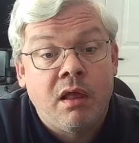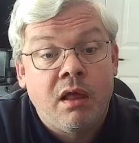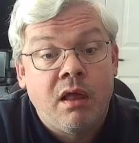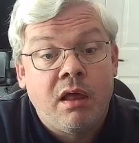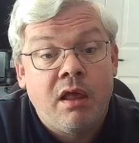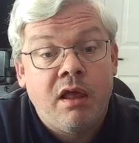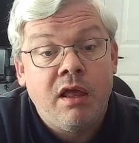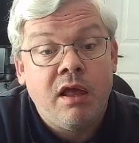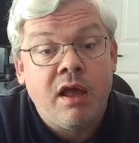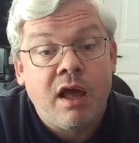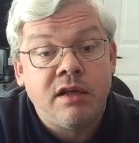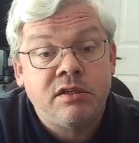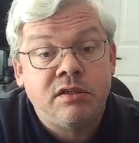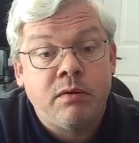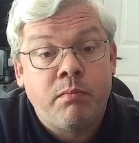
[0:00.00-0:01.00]
he
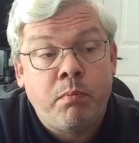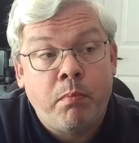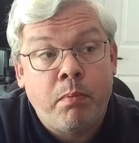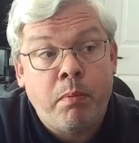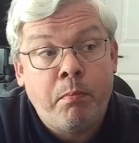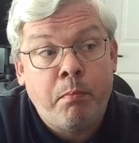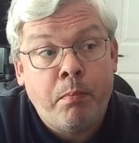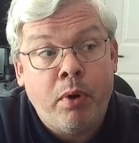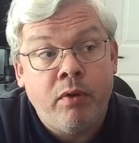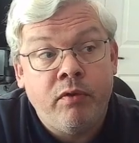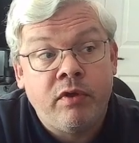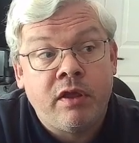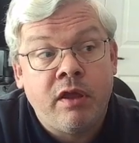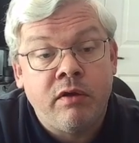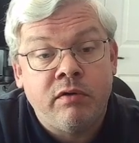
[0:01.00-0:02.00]
has to put the
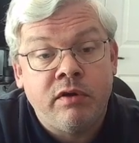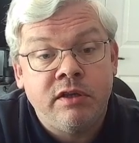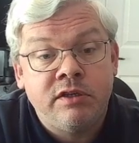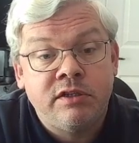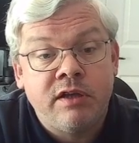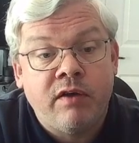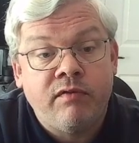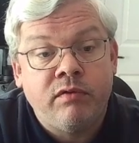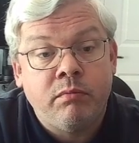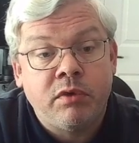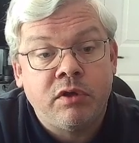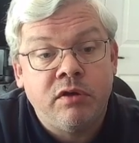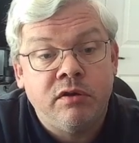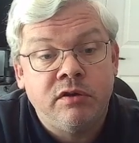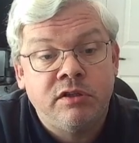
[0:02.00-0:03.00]
king on e7
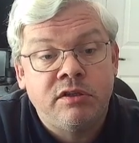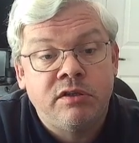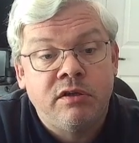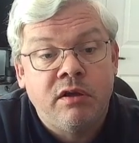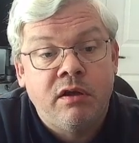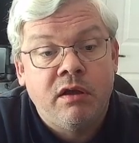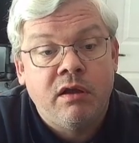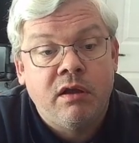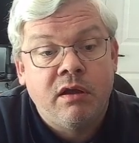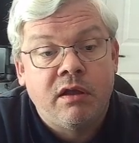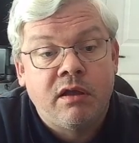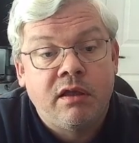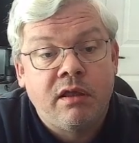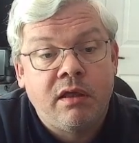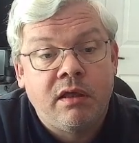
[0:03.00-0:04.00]
because
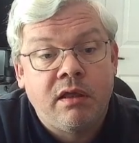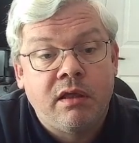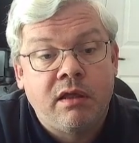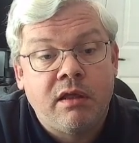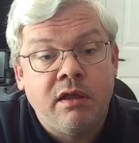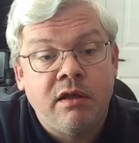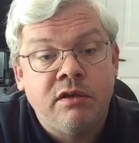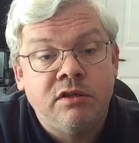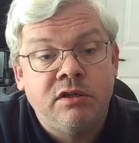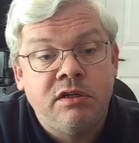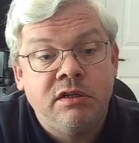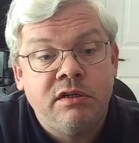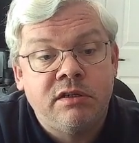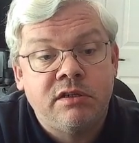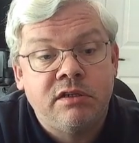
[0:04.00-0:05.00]
king
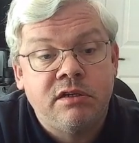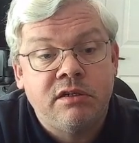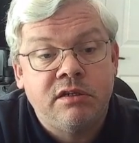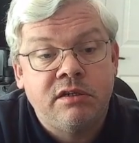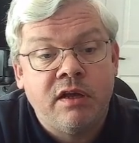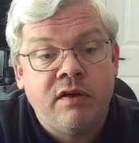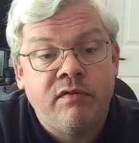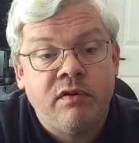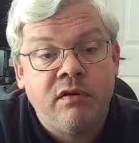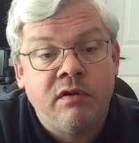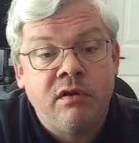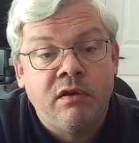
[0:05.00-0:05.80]
g7,